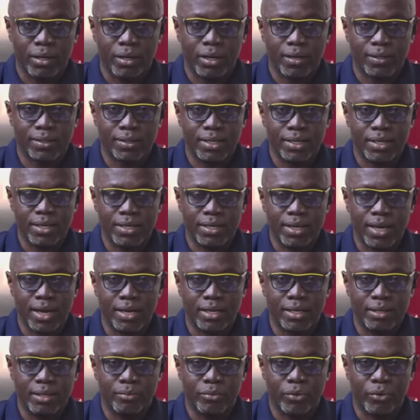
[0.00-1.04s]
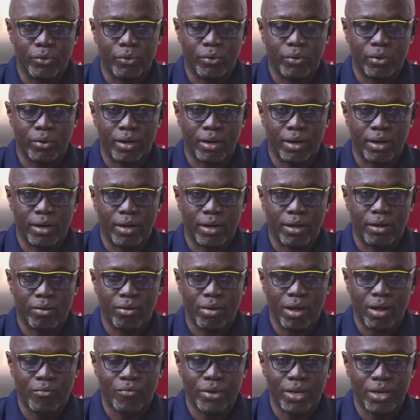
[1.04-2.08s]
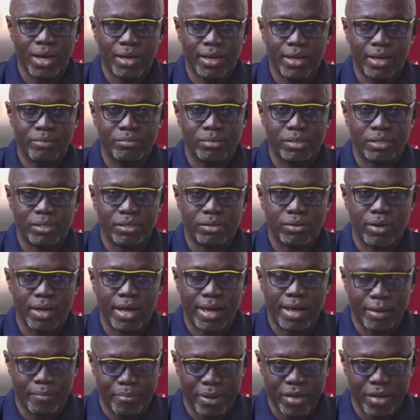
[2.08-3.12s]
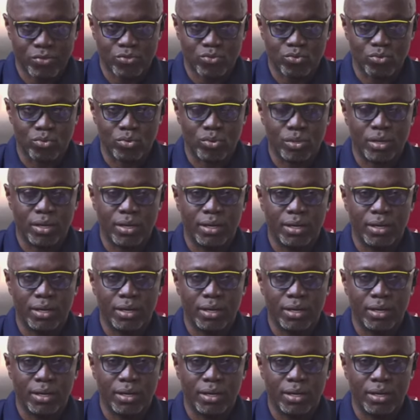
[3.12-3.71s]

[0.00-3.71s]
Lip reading: Now, I said, you know, all African games are now a basso.